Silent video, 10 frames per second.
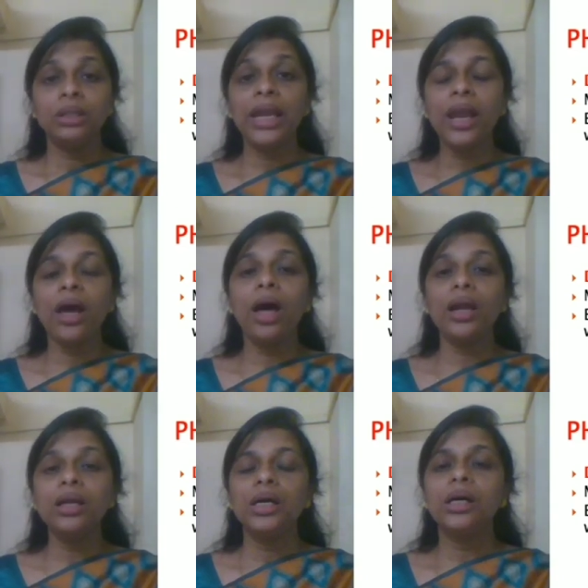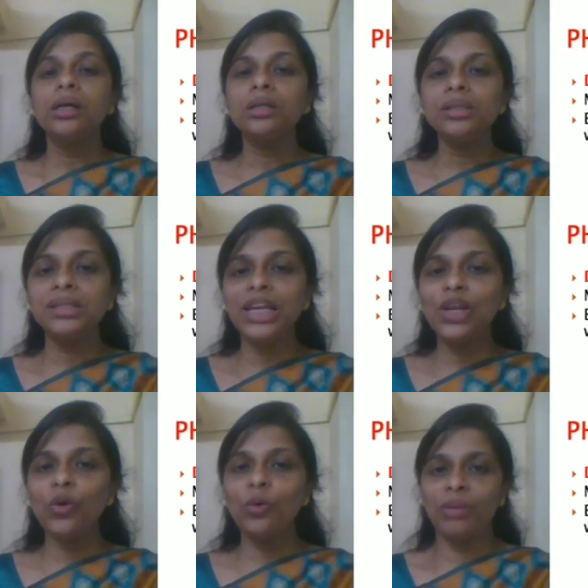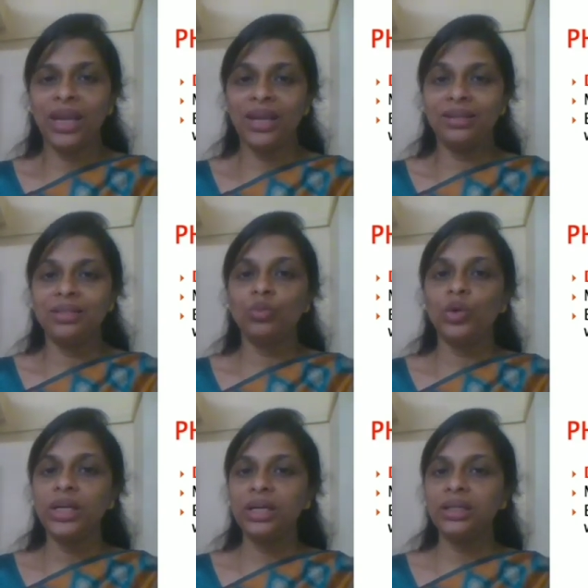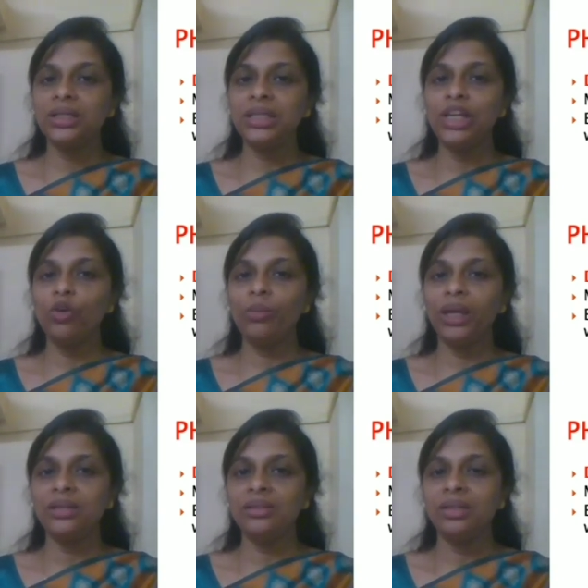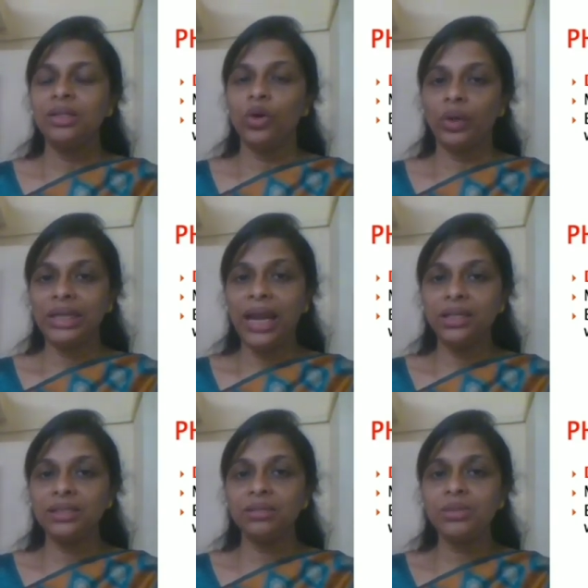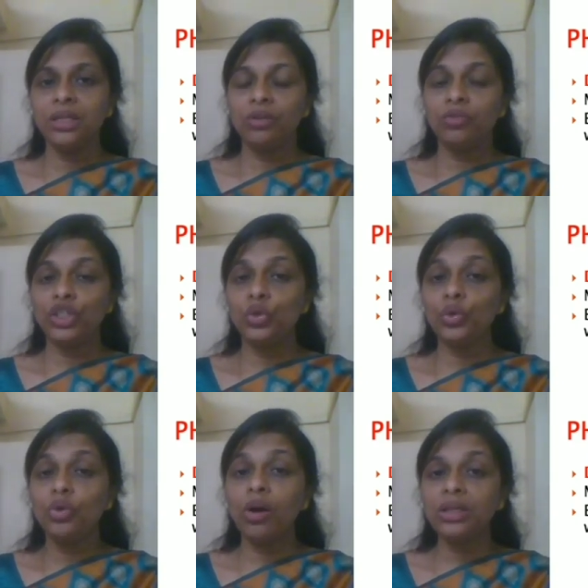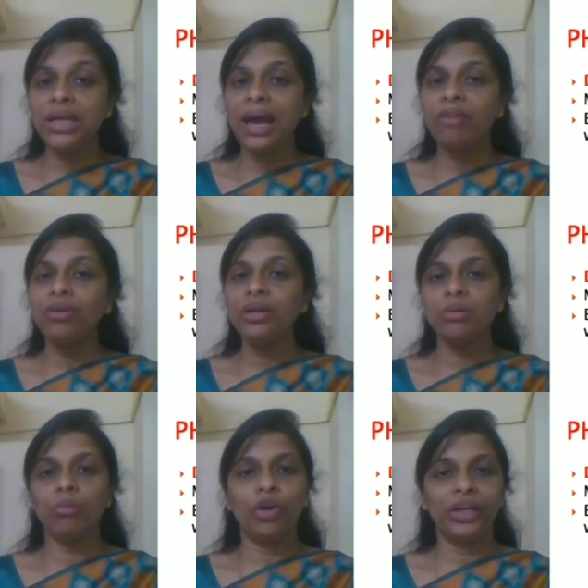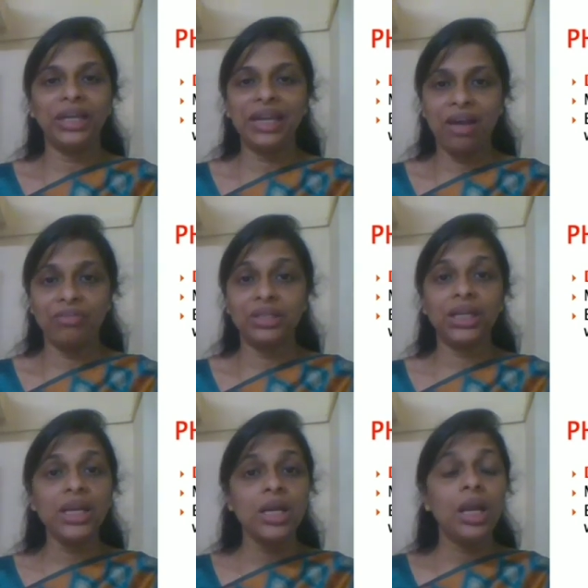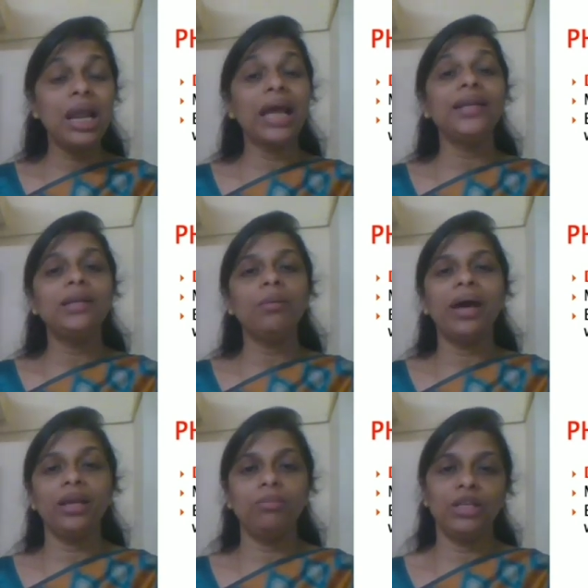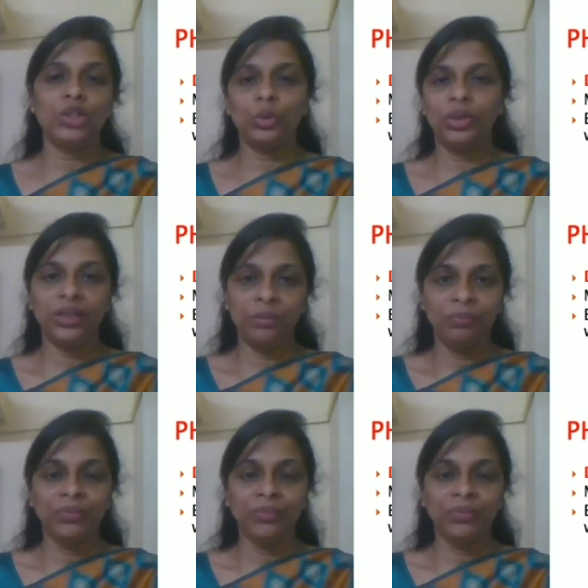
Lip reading: They are acoelomates. What are acoelomates? Organisms which do not have a body cavity lined by mesoderm.